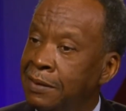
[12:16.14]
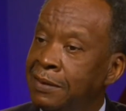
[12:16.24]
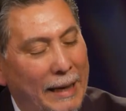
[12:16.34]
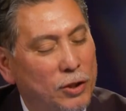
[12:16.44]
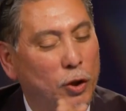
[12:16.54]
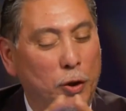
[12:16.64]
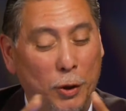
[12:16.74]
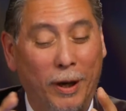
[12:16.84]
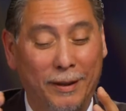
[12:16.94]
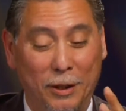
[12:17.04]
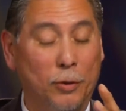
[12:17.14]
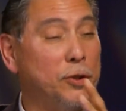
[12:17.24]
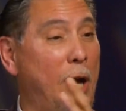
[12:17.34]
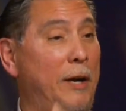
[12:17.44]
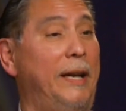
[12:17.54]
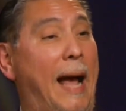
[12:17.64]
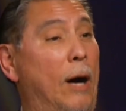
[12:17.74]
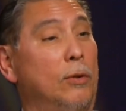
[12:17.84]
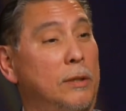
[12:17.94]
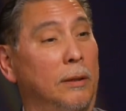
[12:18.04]
And so you started
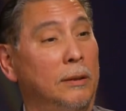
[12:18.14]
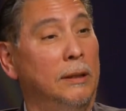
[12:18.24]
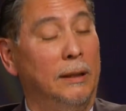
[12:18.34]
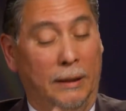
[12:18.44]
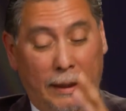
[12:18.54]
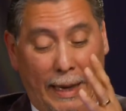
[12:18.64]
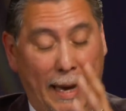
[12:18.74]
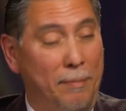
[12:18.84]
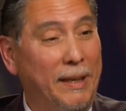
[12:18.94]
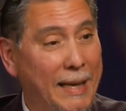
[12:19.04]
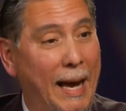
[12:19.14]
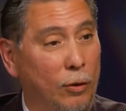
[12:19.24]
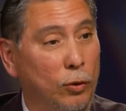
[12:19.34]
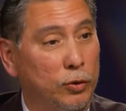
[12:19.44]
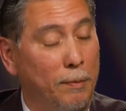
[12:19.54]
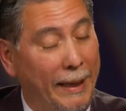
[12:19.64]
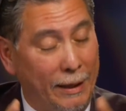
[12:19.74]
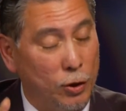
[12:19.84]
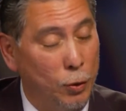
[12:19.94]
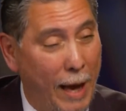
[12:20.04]
out at McDonald's
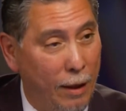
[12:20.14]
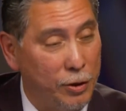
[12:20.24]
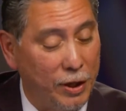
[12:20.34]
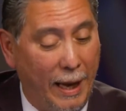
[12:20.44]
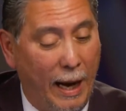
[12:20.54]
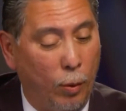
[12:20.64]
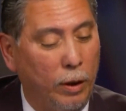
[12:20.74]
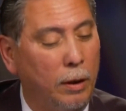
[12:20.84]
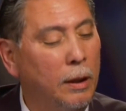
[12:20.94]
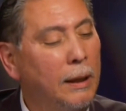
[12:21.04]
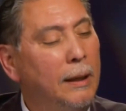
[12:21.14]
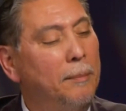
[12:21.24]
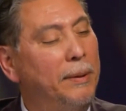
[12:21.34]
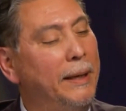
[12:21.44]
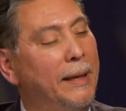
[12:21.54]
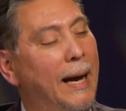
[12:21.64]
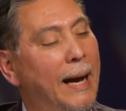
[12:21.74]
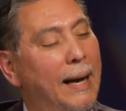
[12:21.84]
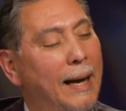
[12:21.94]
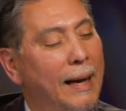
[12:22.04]
making $2 an hour, but
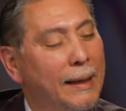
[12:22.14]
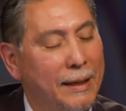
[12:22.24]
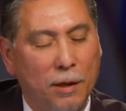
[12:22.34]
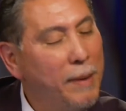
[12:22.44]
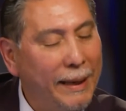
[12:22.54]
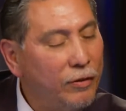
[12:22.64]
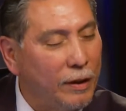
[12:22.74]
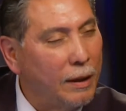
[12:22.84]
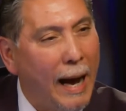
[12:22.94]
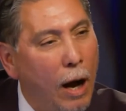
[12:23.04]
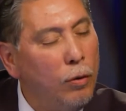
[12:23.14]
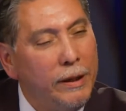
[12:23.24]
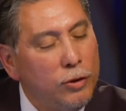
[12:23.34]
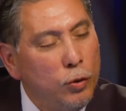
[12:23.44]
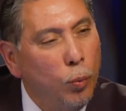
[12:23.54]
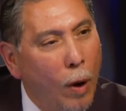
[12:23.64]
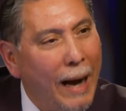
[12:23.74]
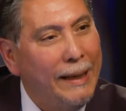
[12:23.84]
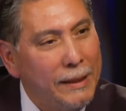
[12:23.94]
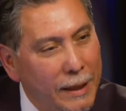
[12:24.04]
it's amazing. How did you
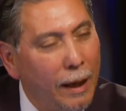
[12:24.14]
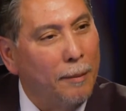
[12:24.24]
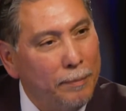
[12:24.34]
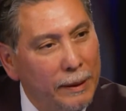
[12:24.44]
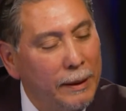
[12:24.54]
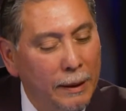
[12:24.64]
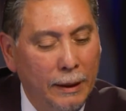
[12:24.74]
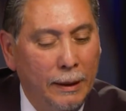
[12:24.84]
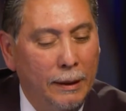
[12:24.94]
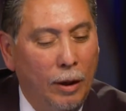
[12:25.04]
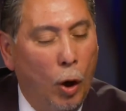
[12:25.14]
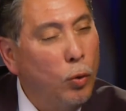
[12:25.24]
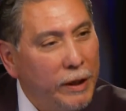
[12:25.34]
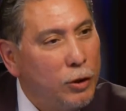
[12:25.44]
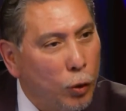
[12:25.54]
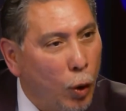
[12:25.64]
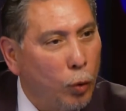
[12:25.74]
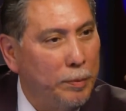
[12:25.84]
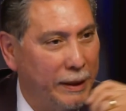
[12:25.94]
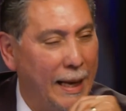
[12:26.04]
wind up owning your
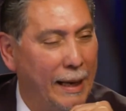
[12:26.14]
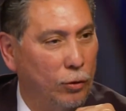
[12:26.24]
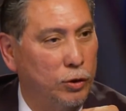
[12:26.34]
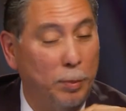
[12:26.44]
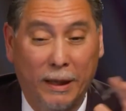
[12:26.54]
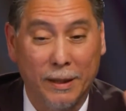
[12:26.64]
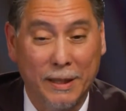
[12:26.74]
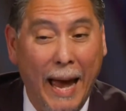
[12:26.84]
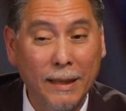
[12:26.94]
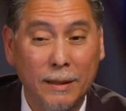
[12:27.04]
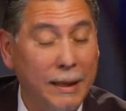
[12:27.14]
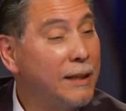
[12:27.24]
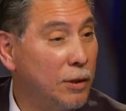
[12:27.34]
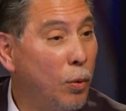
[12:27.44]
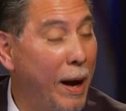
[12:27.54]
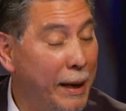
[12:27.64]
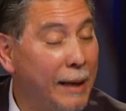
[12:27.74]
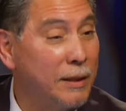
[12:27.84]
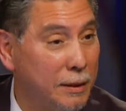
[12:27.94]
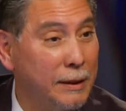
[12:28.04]
own McDonald's? Because that's quite
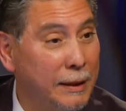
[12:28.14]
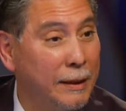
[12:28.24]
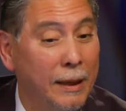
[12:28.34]
honestly